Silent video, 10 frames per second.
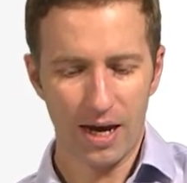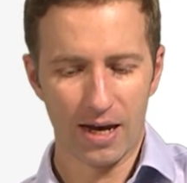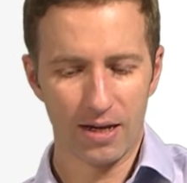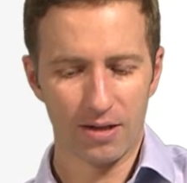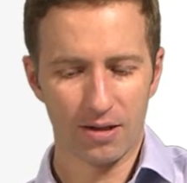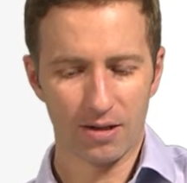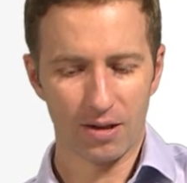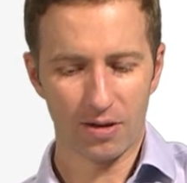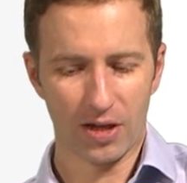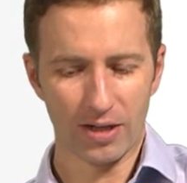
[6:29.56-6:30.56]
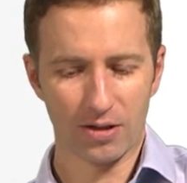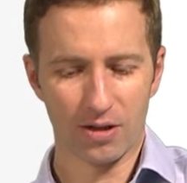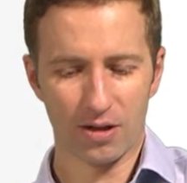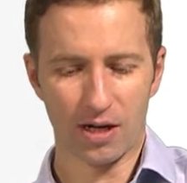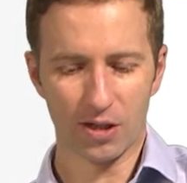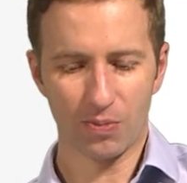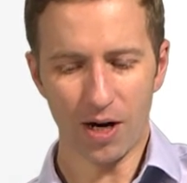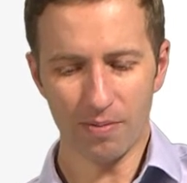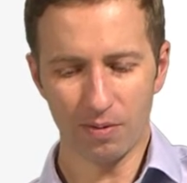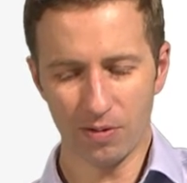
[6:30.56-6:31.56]
And that's going to cause
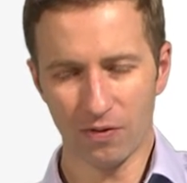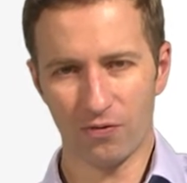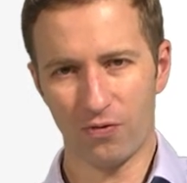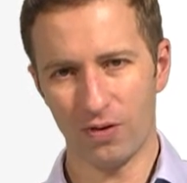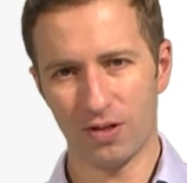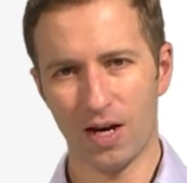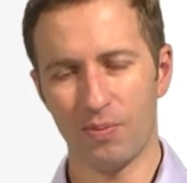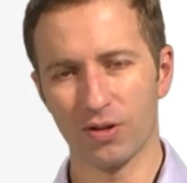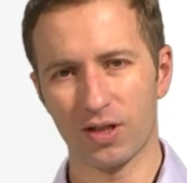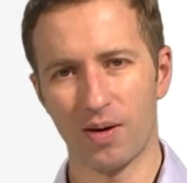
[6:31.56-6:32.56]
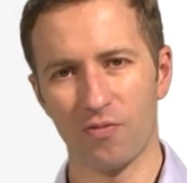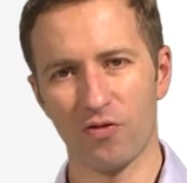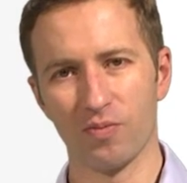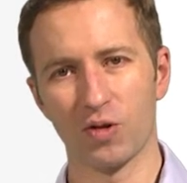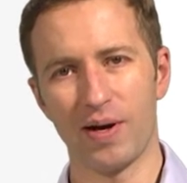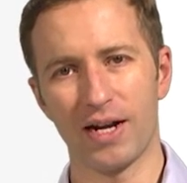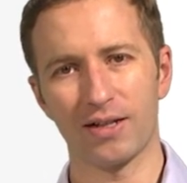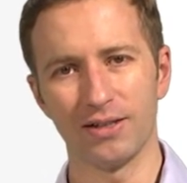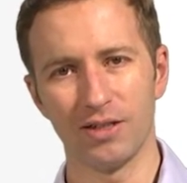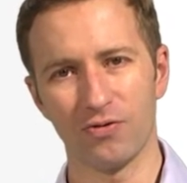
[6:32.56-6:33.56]
problems if samples come from
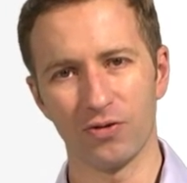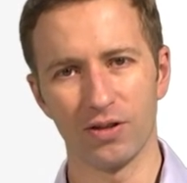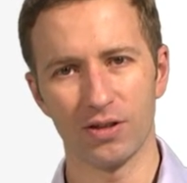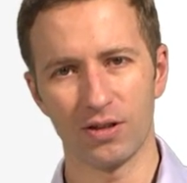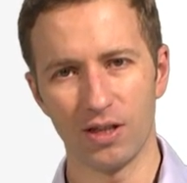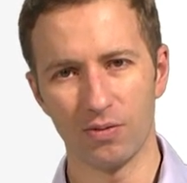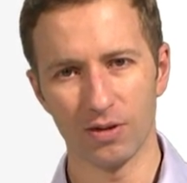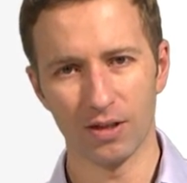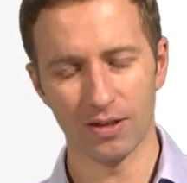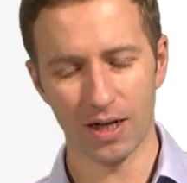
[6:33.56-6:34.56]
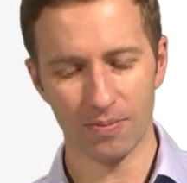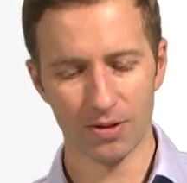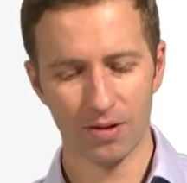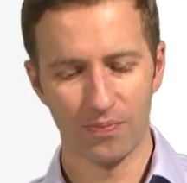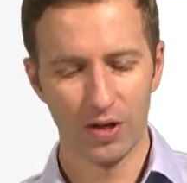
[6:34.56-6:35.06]
dramatically different sequencing depths.